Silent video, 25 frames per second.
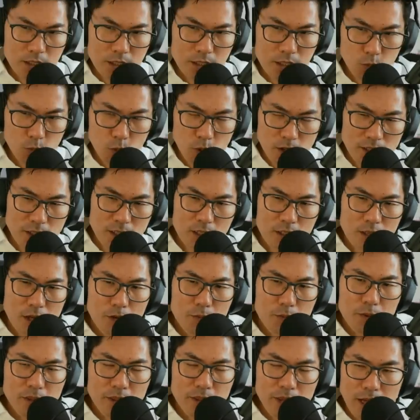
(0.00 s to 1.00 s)
What's
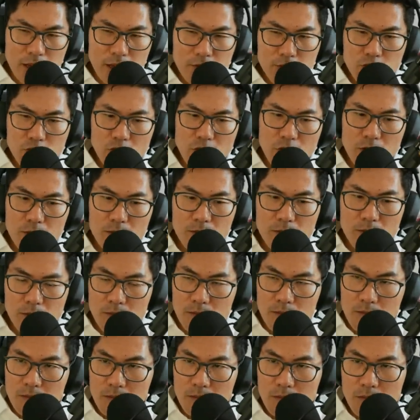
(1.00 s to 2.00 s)
stopping that from
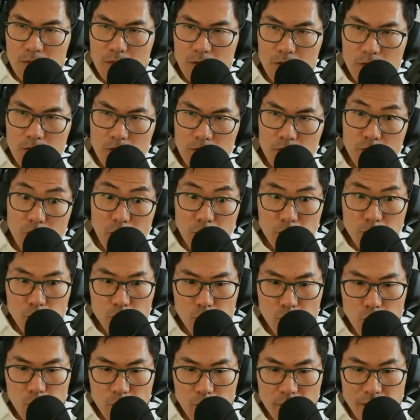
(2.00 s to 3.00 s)

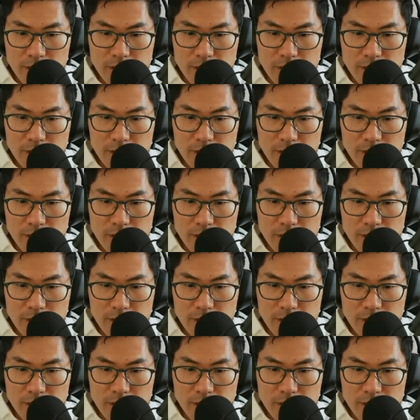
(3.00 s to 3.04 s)
growing?